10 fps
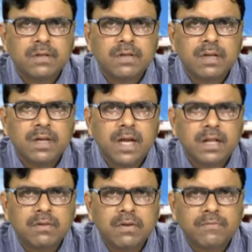the
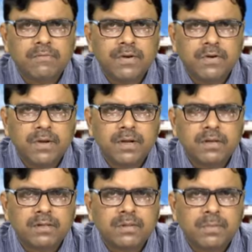health of federal
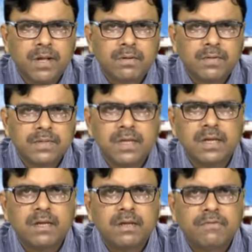
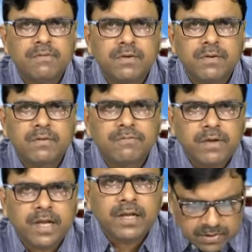democracy, federal
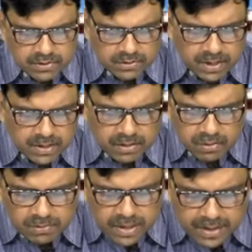feeling. So to
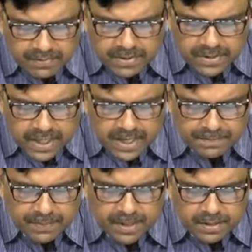conclude, I would say
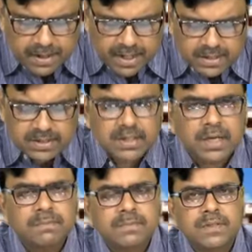that
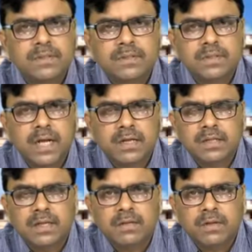uh,
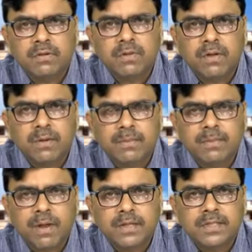that the new economic
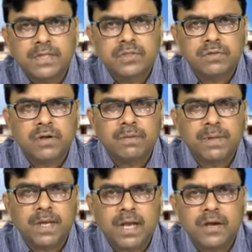policy should not
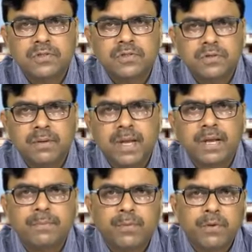be allowed to
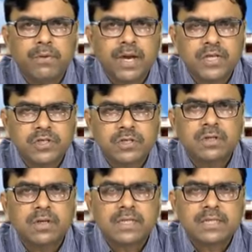remain pro-rich
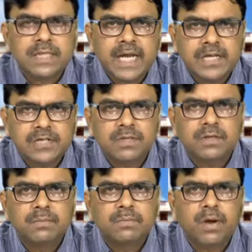state
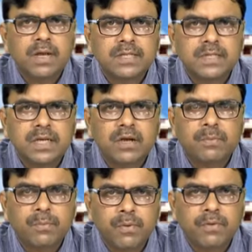policy or
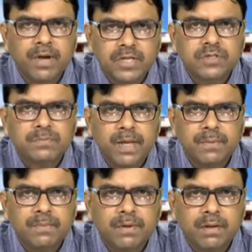pro-rich
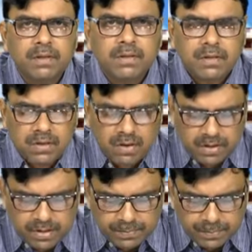people
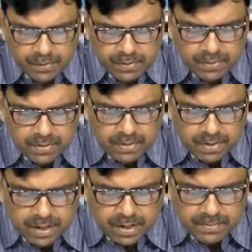or the pro,
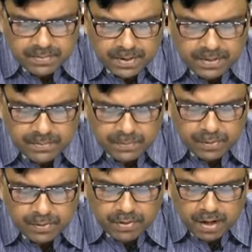uh, uh,
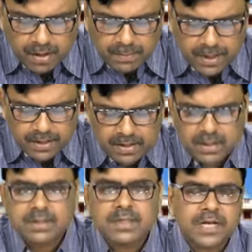pro urban
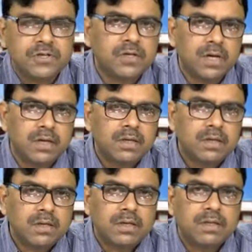sector
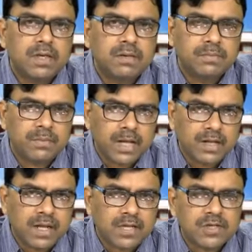the
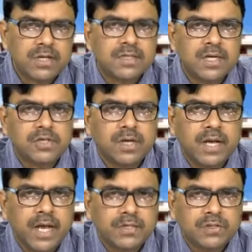agricultural sector
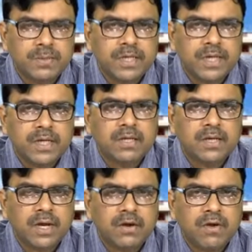has to be taken
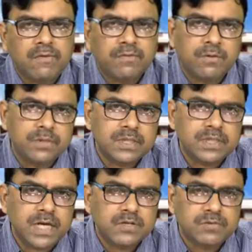care of. Those
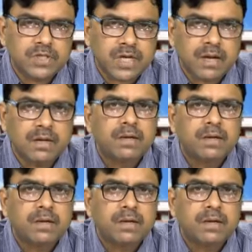states which are